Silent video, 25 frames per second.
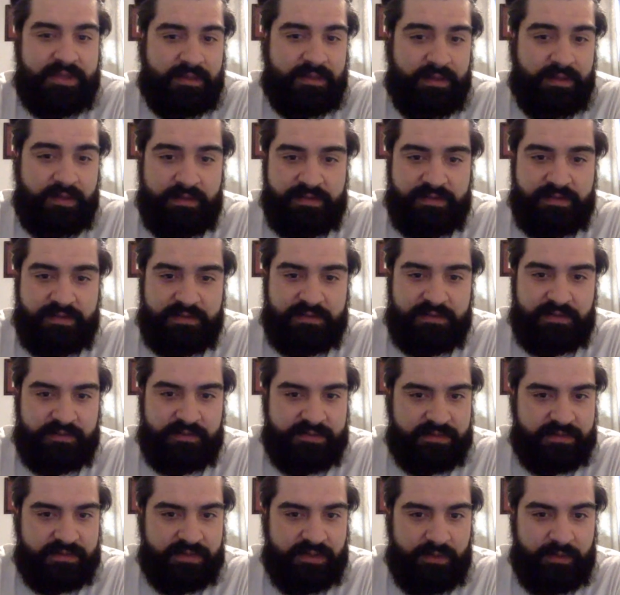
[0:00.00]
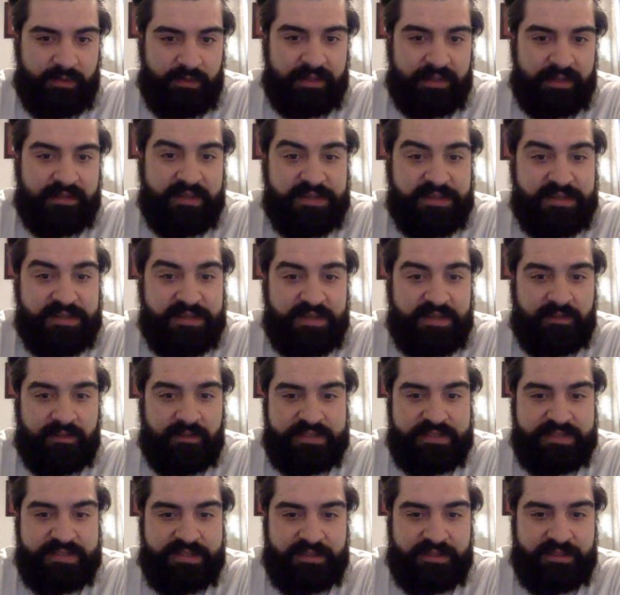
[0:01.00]
10 years or so just going and teaching
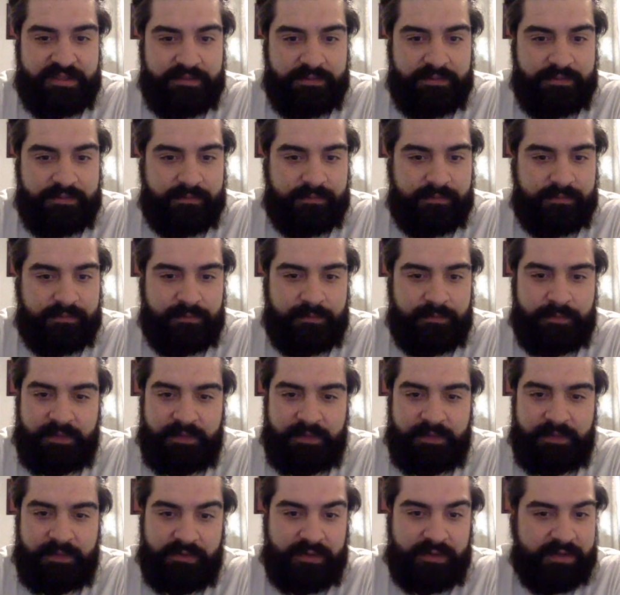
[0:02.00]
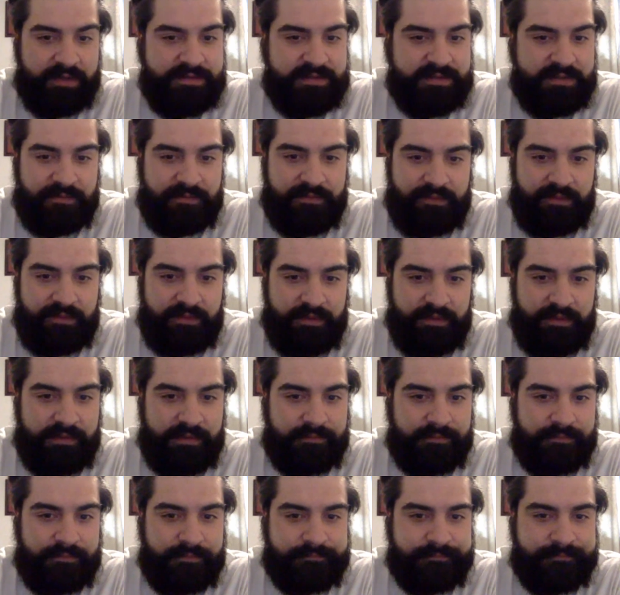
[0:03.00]
English in a different country
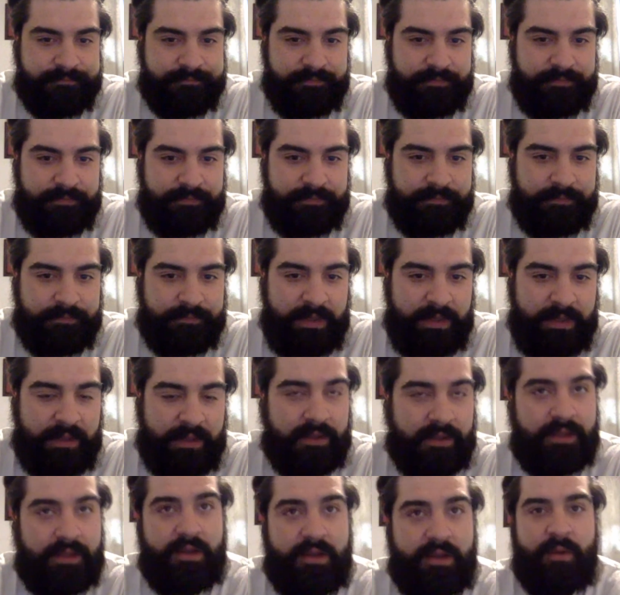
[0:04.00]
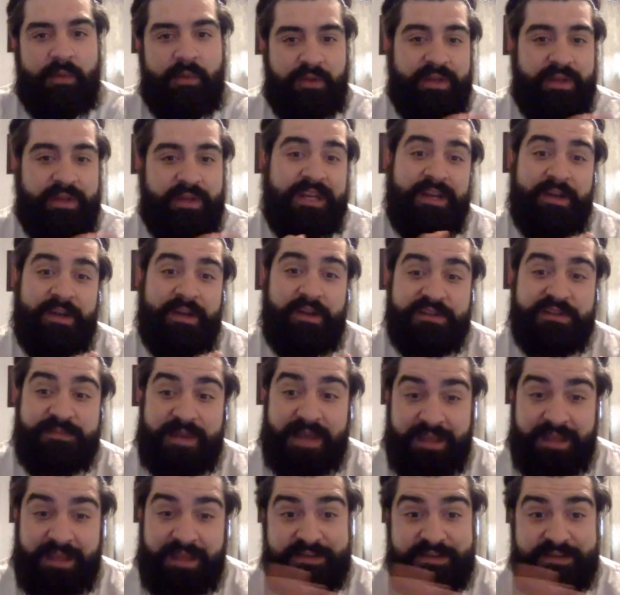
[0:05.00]
for, but you need to know
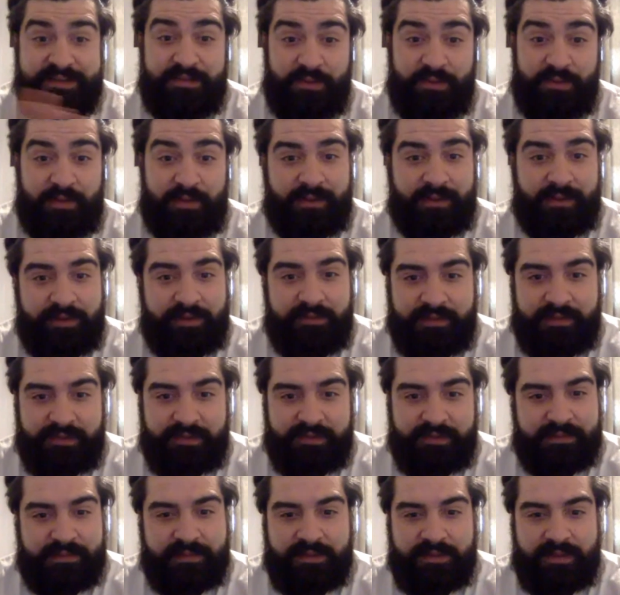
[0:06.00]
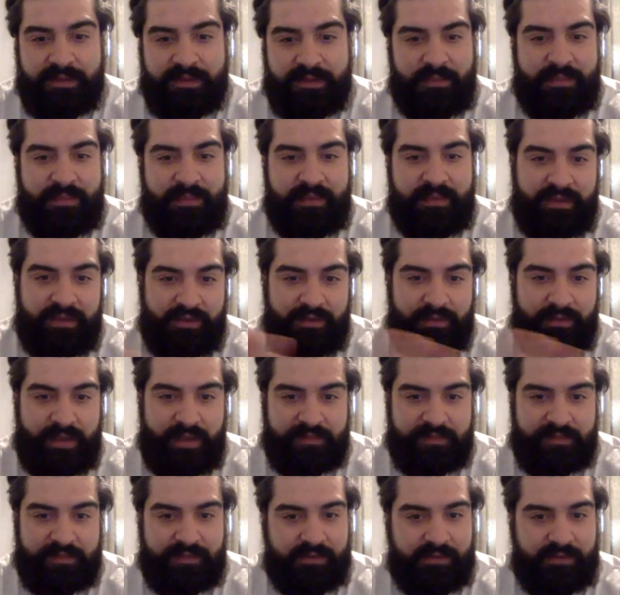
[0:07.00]
Spanish. You want to live in Colombia,
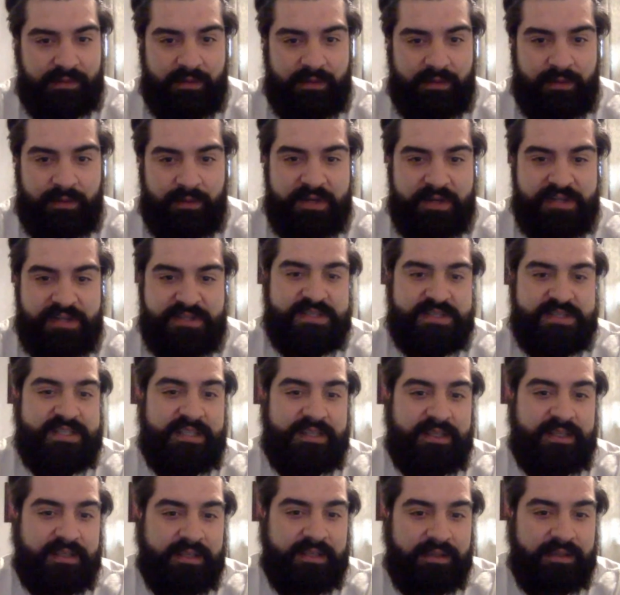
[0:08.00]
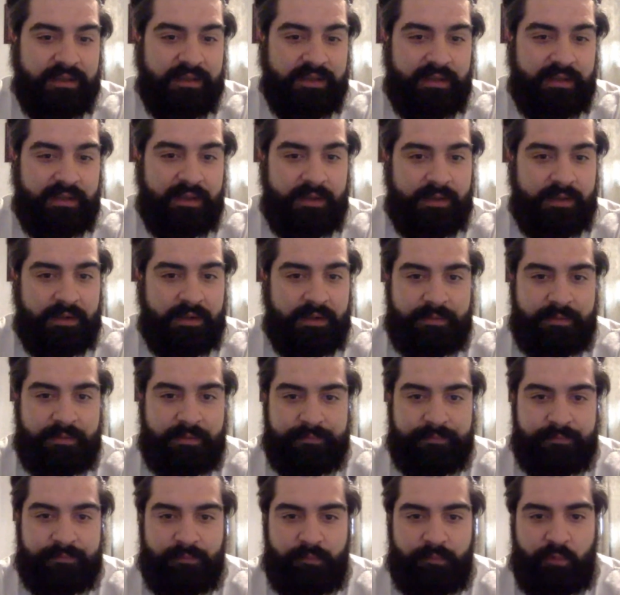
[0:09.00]
Mexico, Argentina,
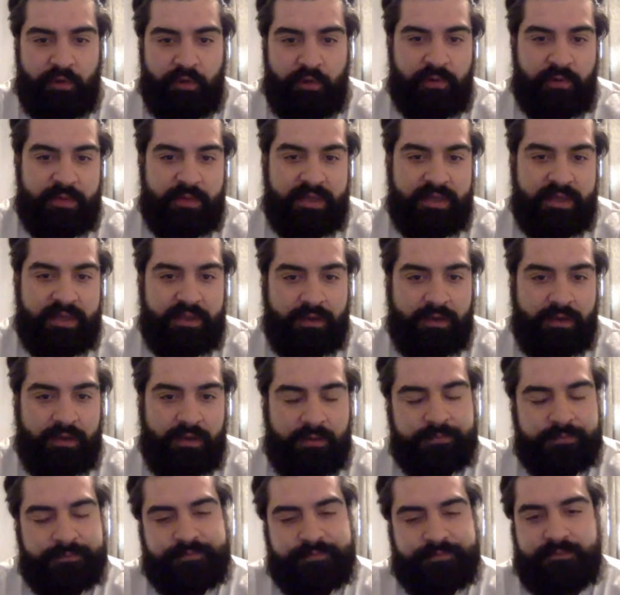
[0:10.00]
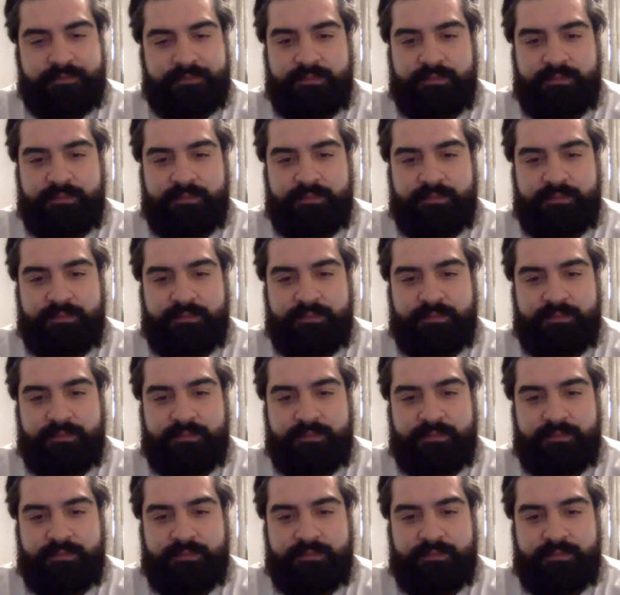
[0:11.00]
Puerto Rico.